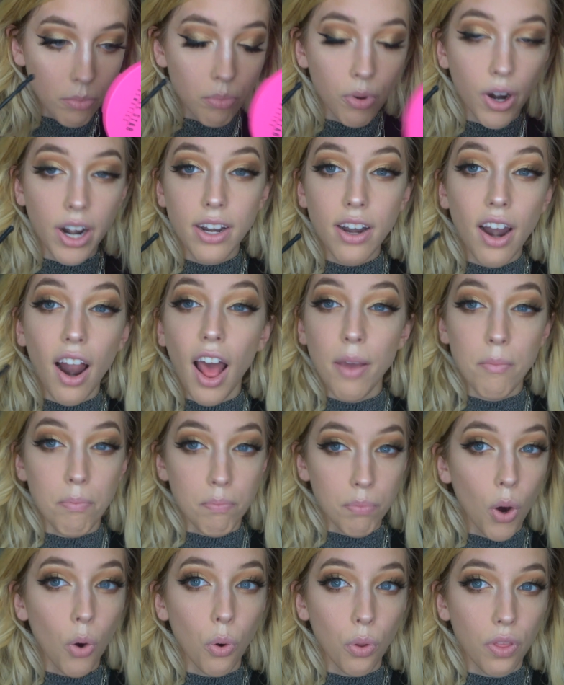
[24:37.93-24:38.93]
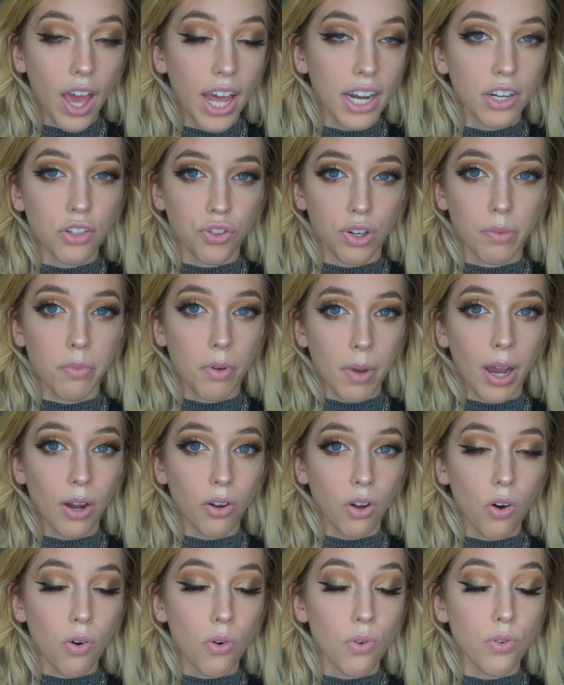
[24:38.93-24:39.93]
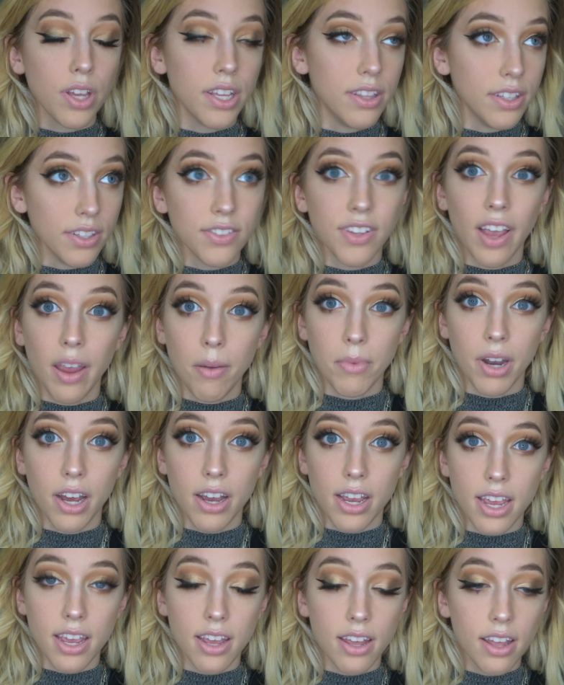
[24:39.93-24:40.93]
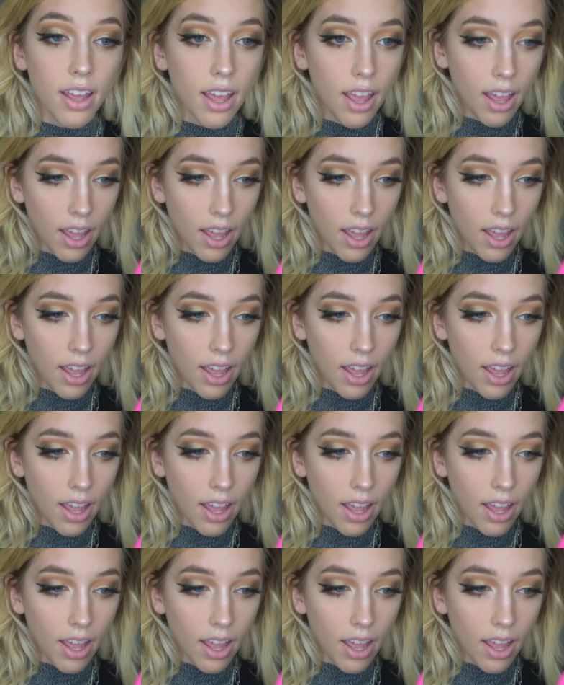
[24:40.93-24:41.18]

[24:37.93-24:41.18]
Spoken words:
Brandon and I both had a dream about Colt in the same night.